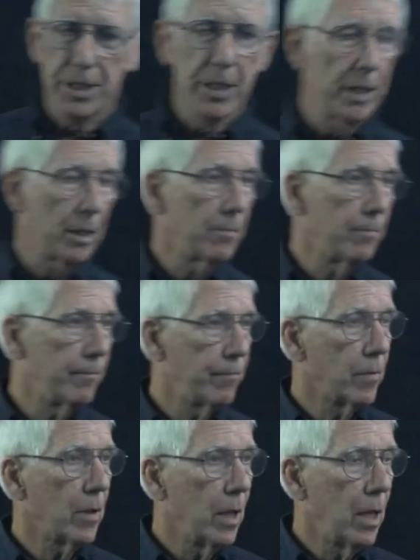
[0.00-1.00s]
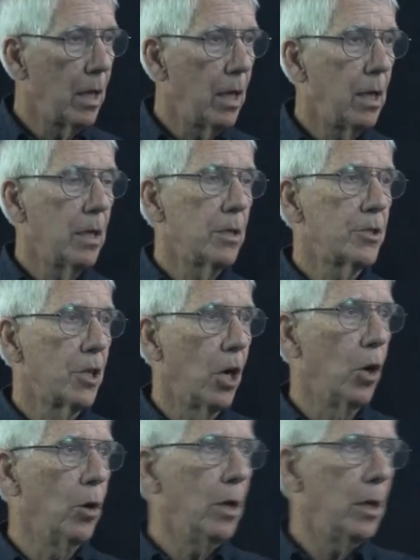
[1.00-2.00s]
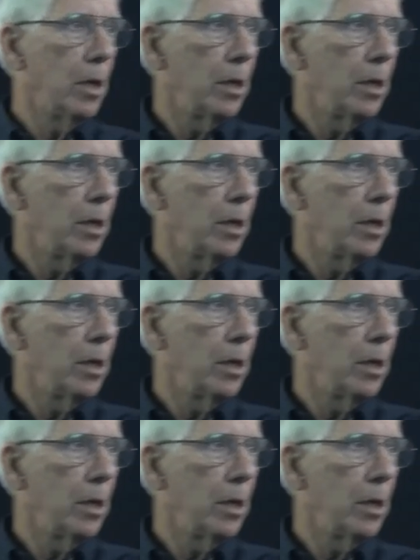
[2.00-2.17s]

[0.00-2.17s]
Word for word: city. So